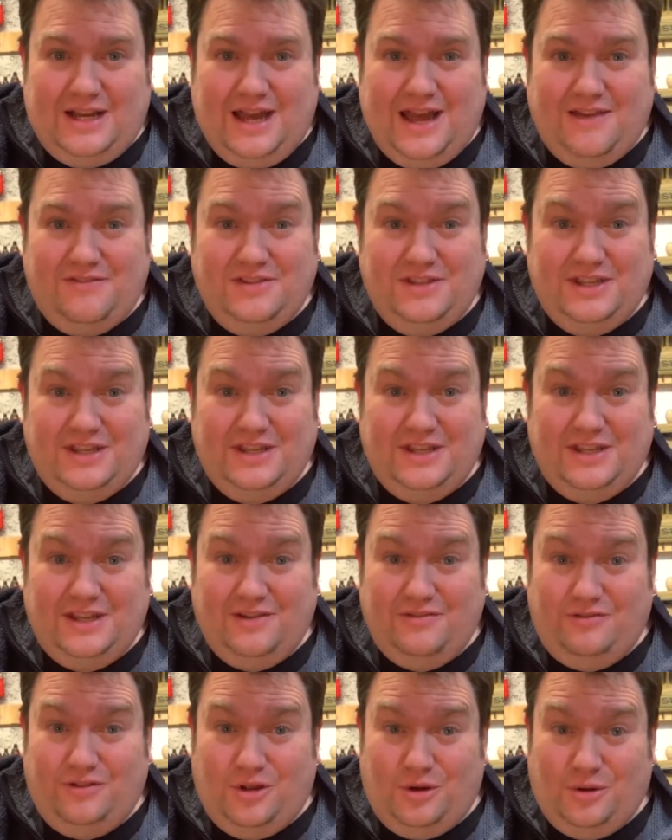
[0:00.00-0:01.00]
I haven't done
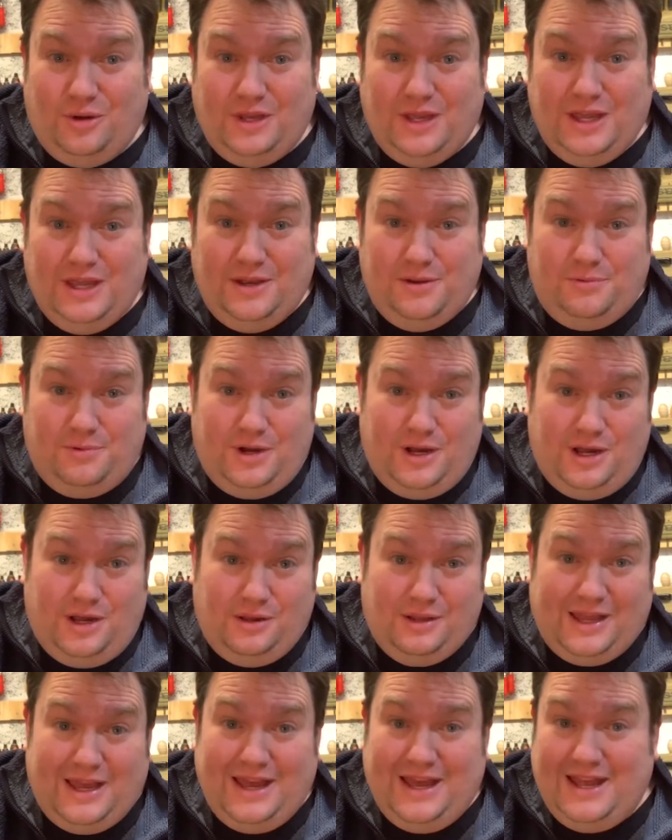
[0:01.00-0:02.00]
a vlog in a
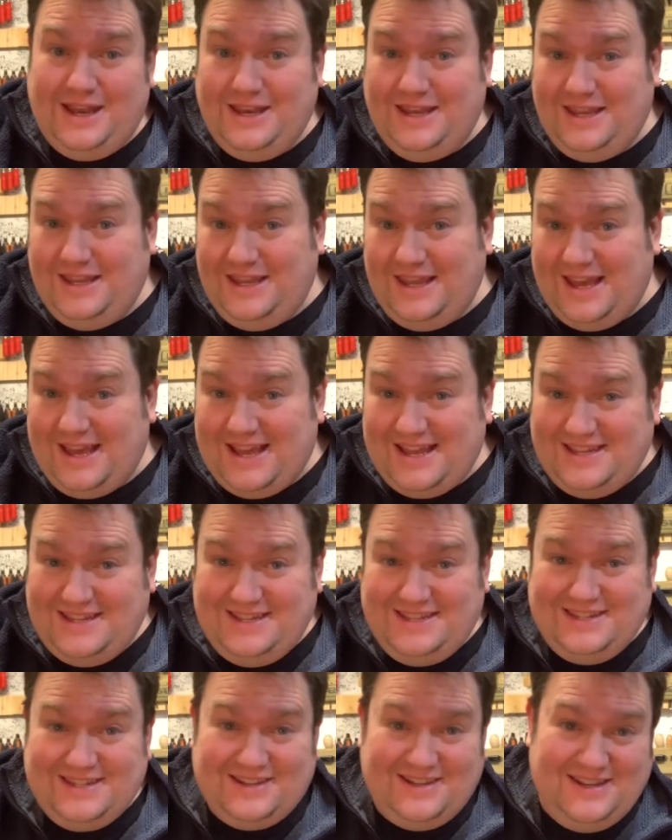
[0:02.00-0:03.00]
while, and
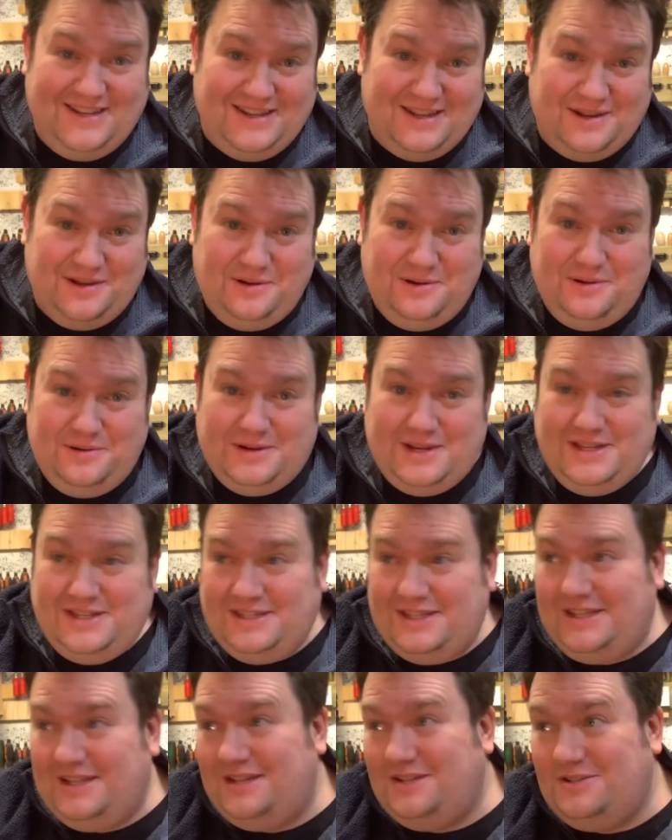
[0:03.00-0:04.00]
yes, I know I
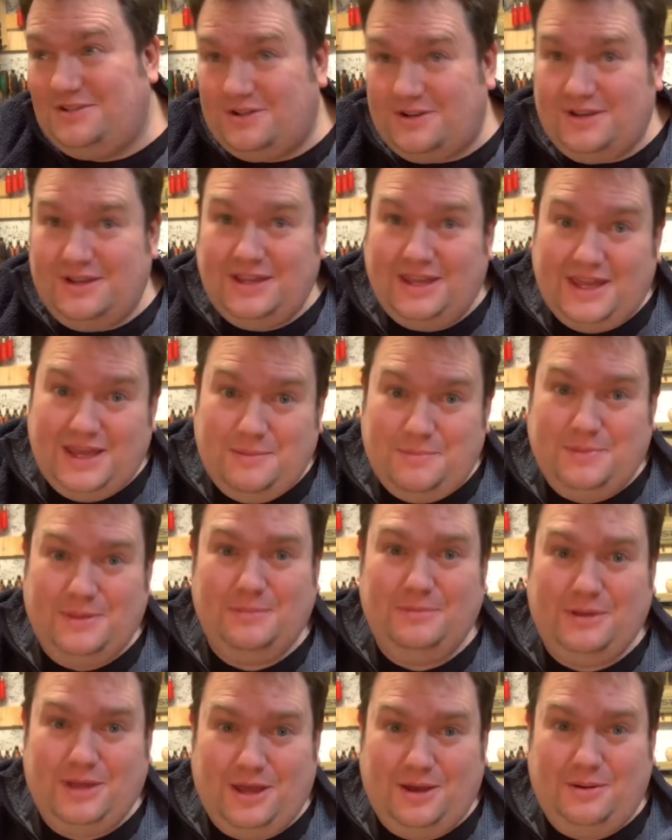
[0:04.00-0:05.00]
said I'd try and keep
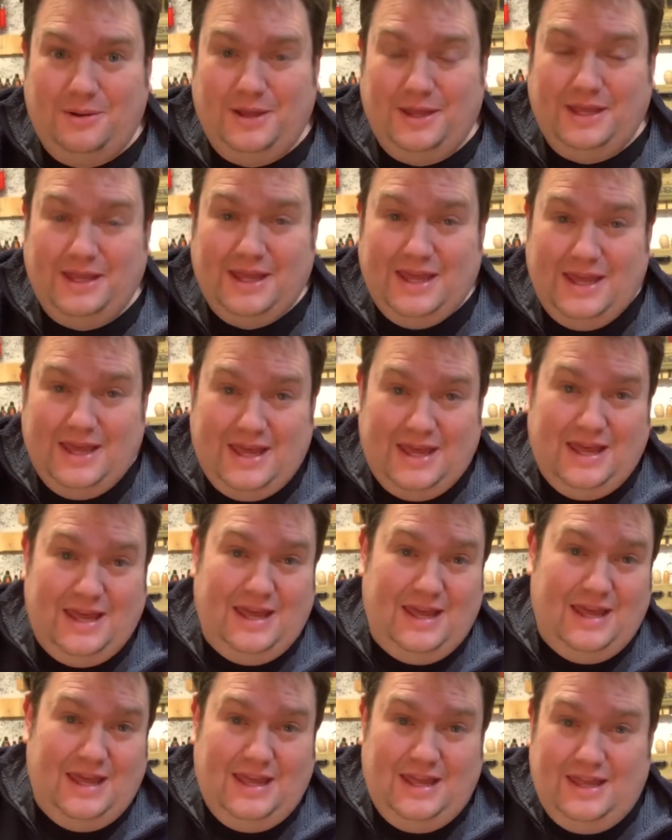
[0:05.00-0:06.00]
them going.
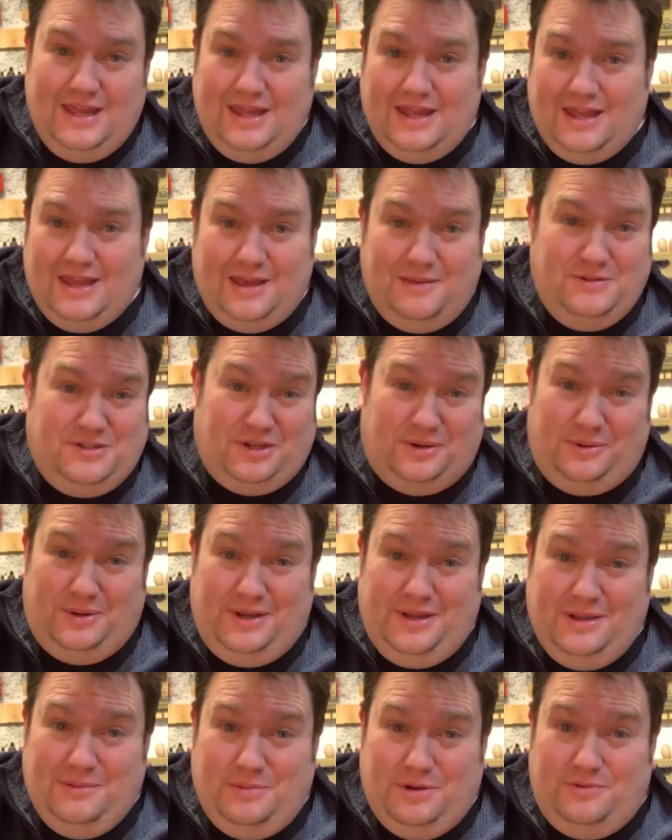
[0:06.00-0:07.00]
I'm
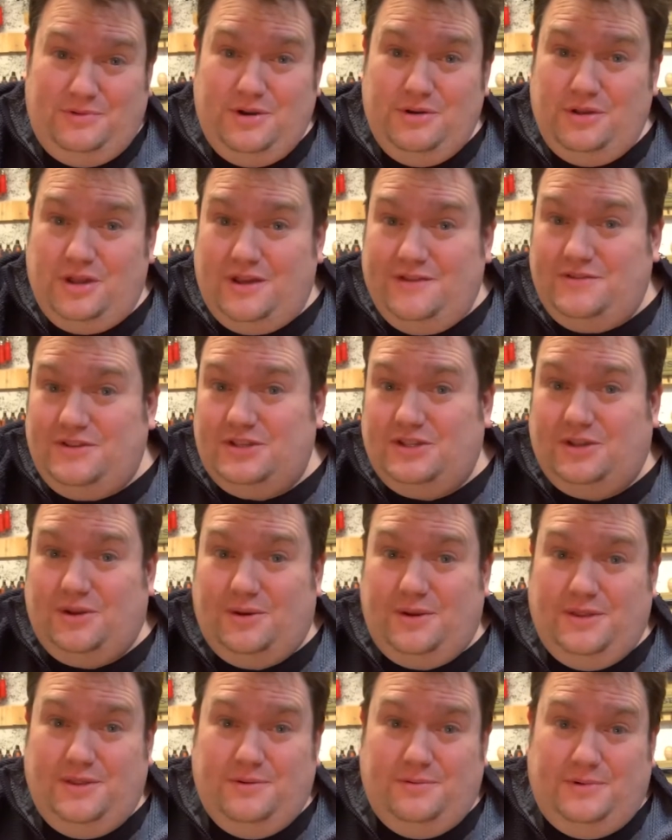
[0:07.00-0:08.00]
sorry, but real life just
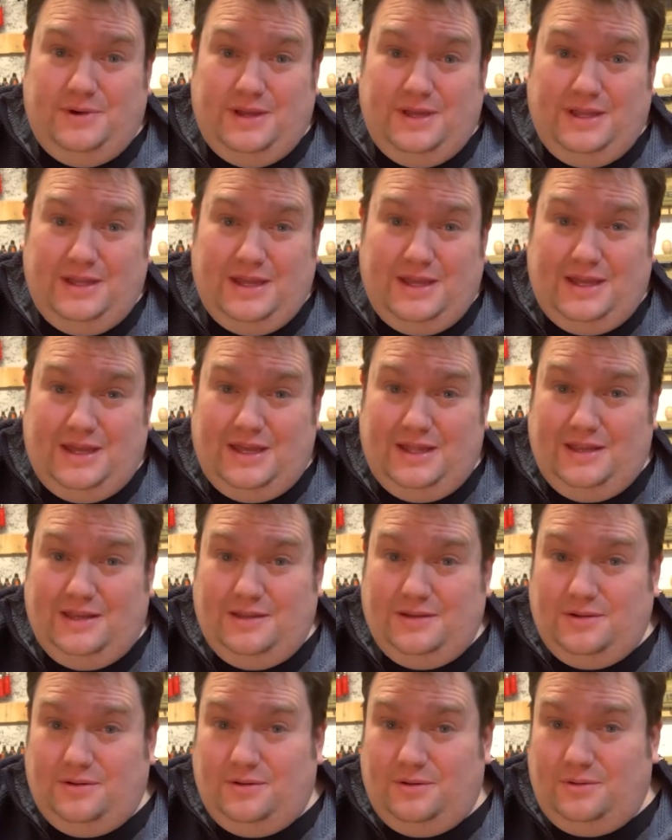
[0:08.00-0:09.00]
got in the way,
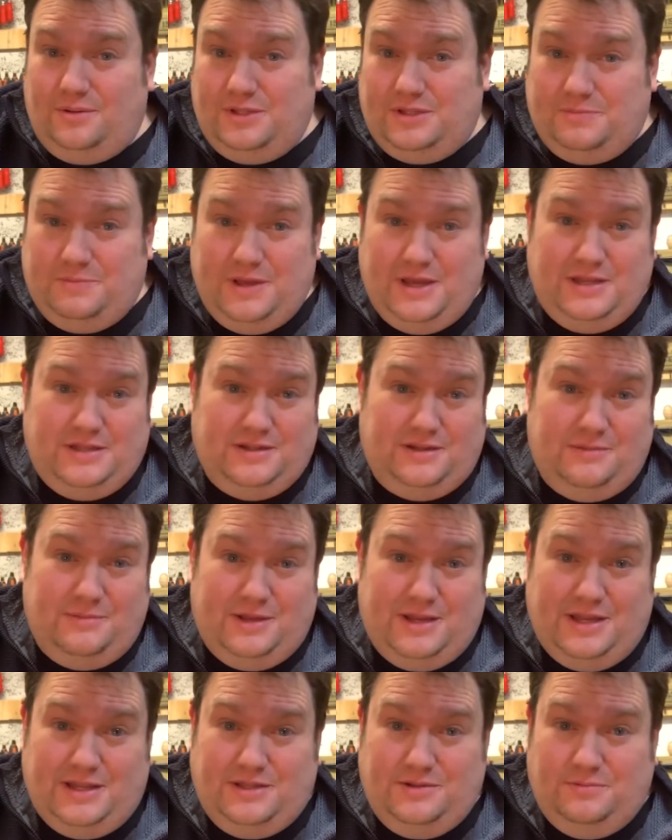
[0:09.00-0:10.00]
and all the spare time
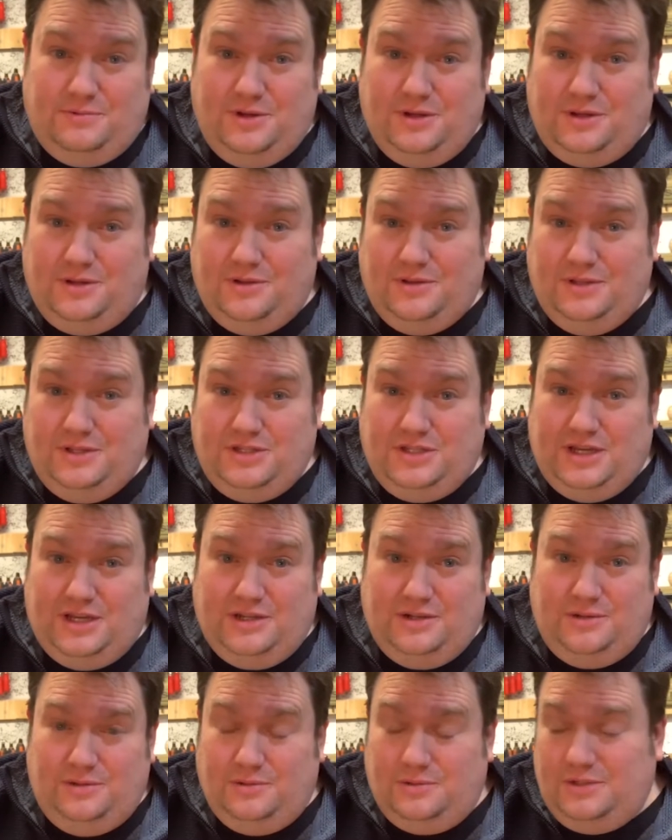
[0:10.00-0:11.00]
I had to work on the
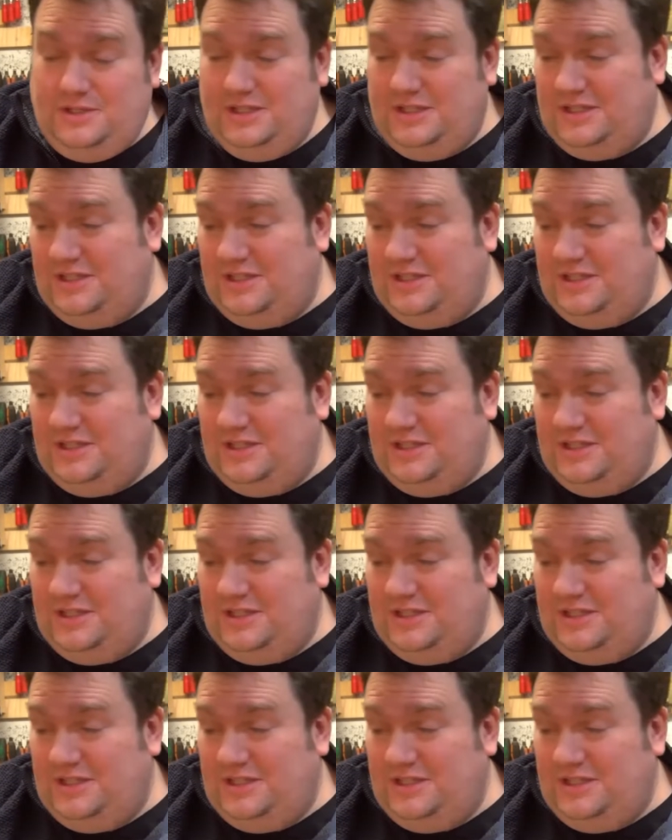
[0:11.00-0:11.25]
channel